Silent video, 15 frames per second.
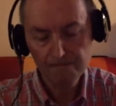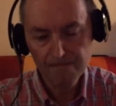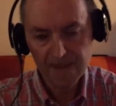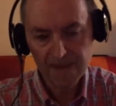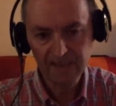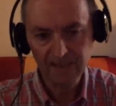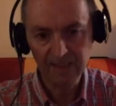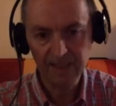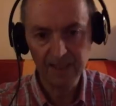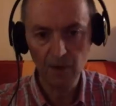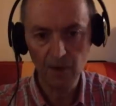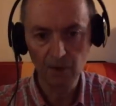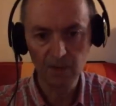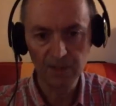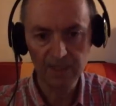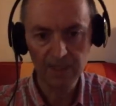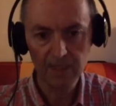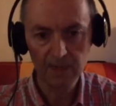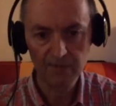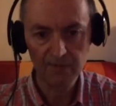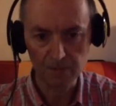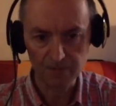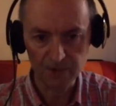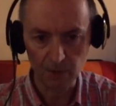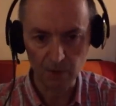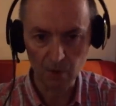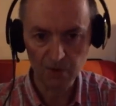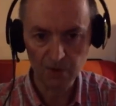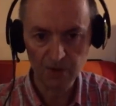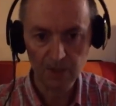mainly only from
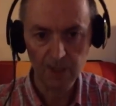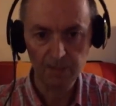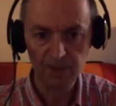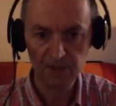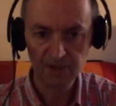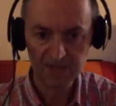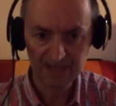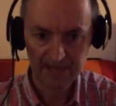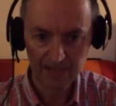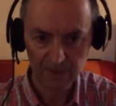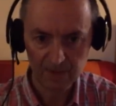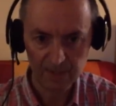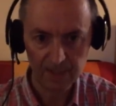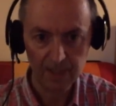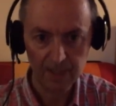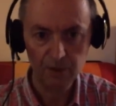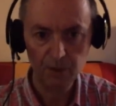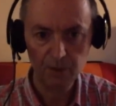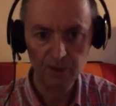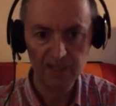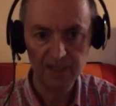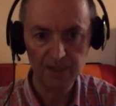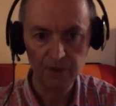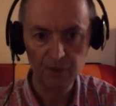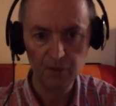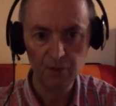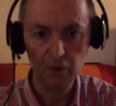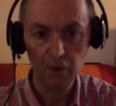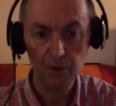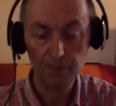source, but on Slackware, you can do
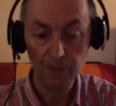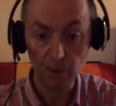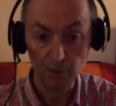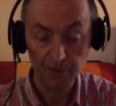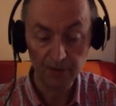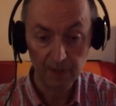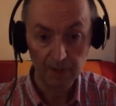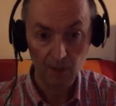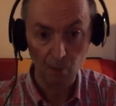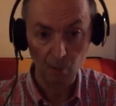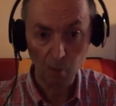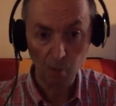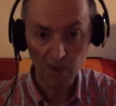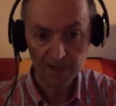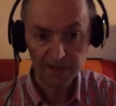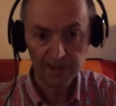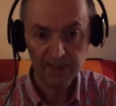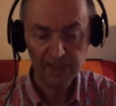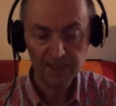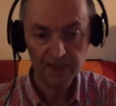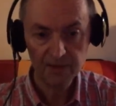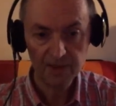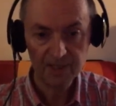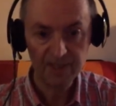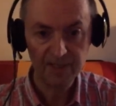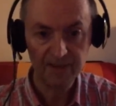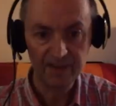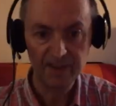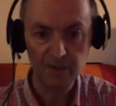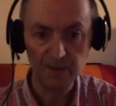both. One interesting
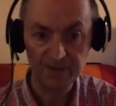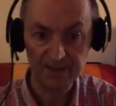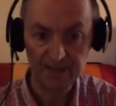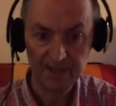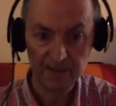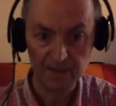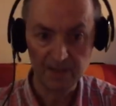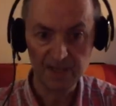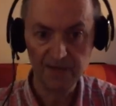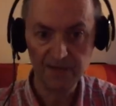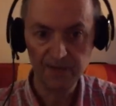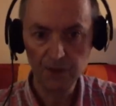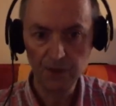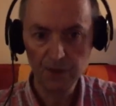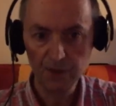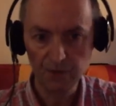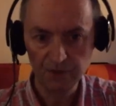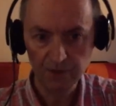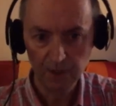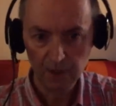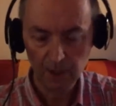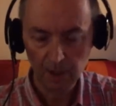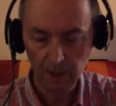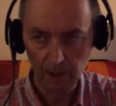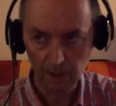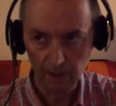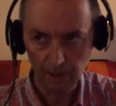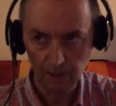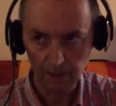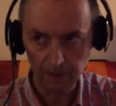thing with Slackware, if you use
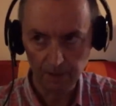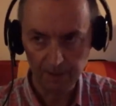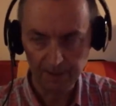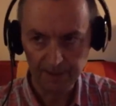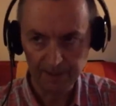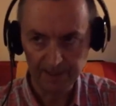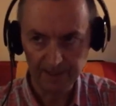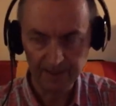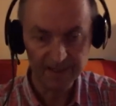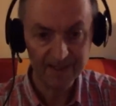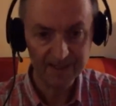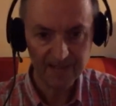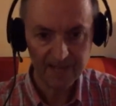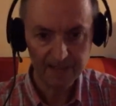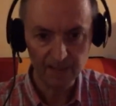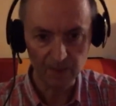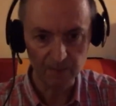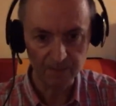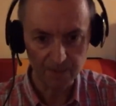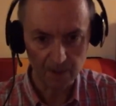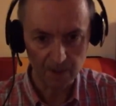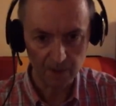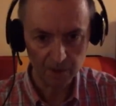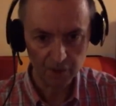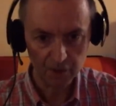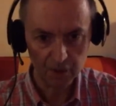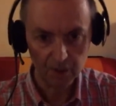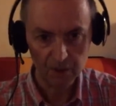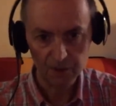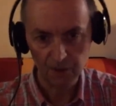uh, the stable branch,
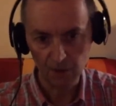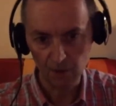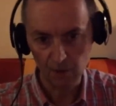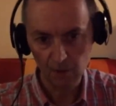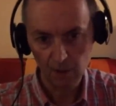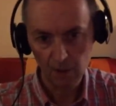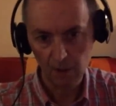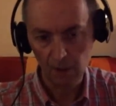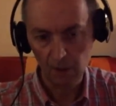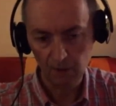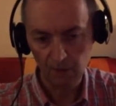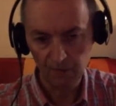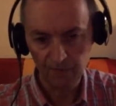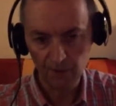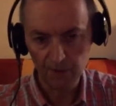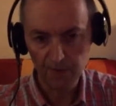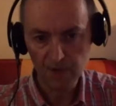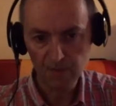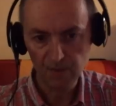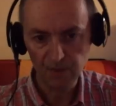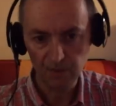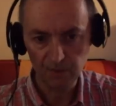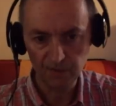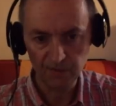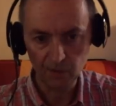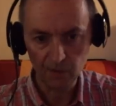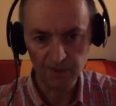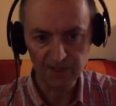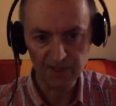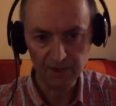so for the moment
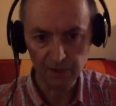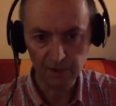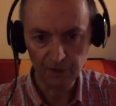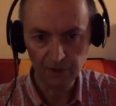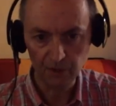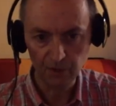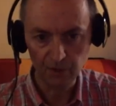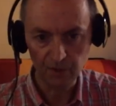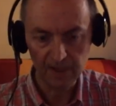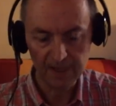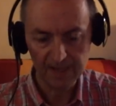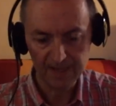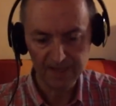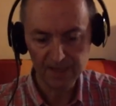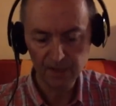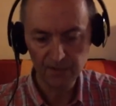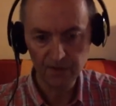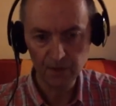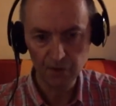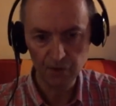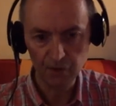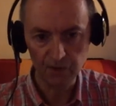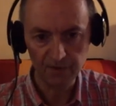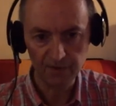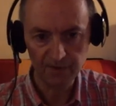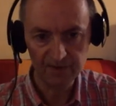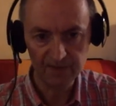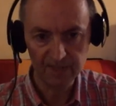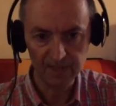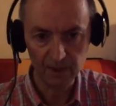14.2 and in the future
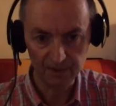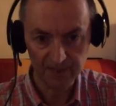15.0,